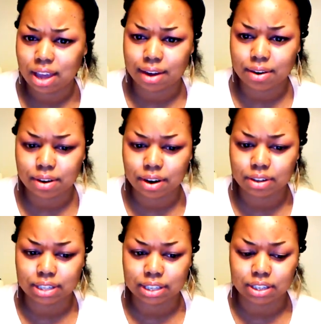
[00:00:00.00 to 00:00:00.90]
I know
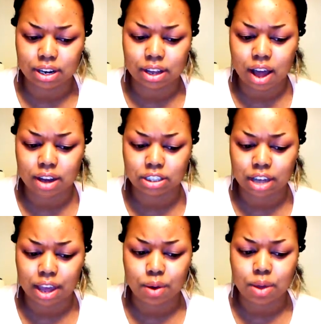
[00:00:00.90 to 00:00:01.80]
girls that's still in college
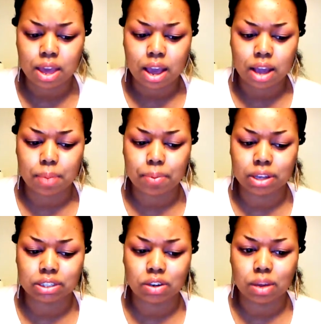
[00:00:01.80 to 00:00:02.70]
now and their
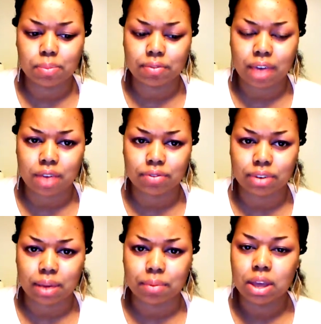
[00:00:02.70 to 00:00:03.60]
parents still need to provide for
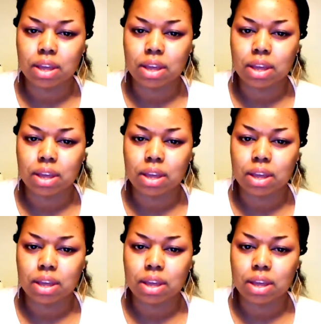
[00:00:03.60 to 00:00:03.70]
them.